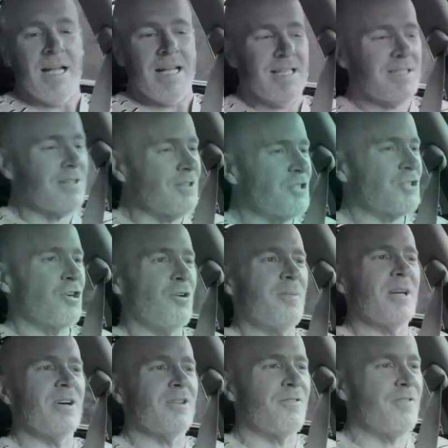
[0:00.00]
He started showing me
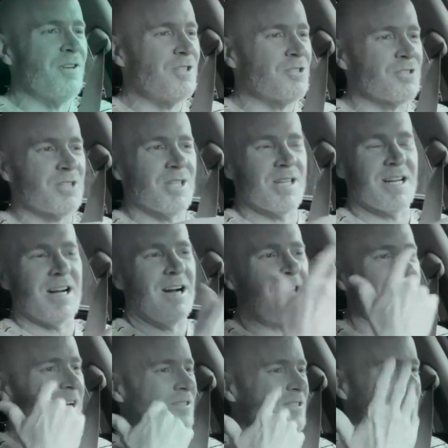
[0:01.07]
all the features of the car,
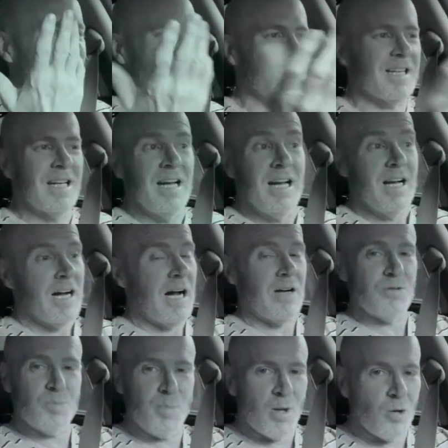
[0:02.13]
and I was just like, I
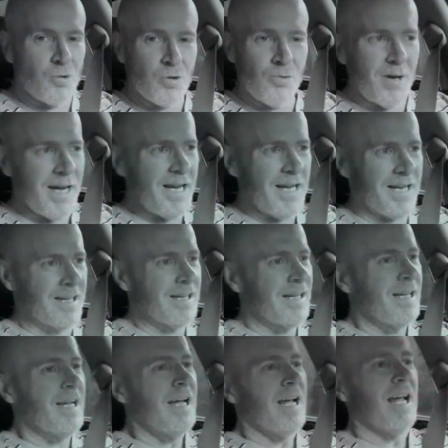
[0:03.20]
was blown away.
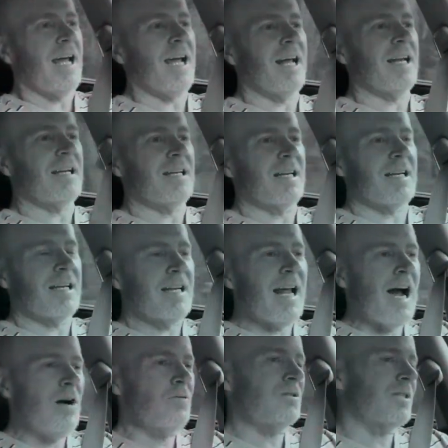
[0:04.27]
And
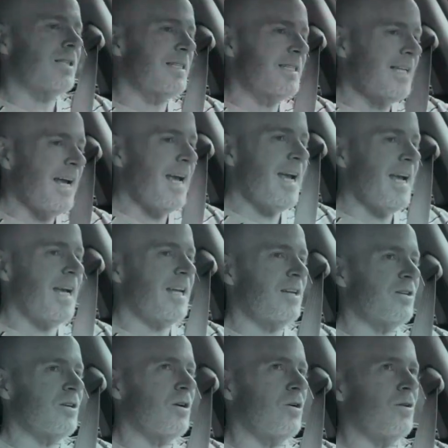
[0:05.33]
now today, you
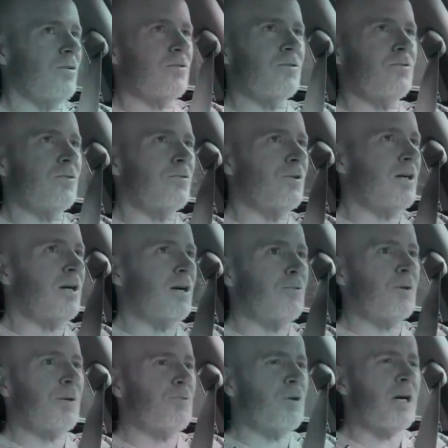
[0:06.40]
know, what are
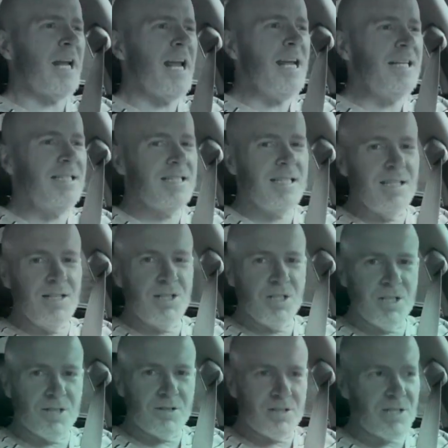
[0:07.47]
we? We're 18
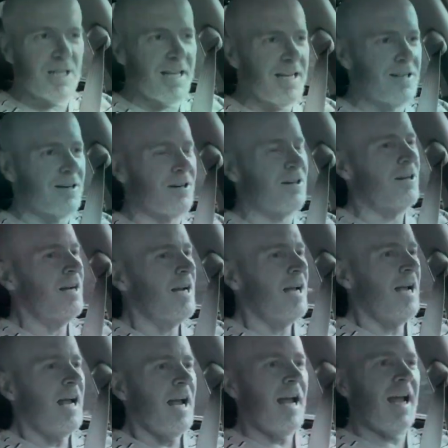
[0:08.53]
years later,
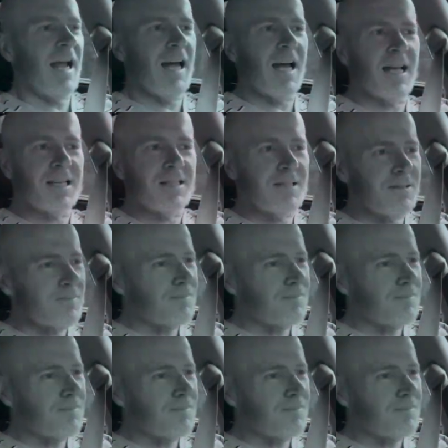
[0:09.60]
and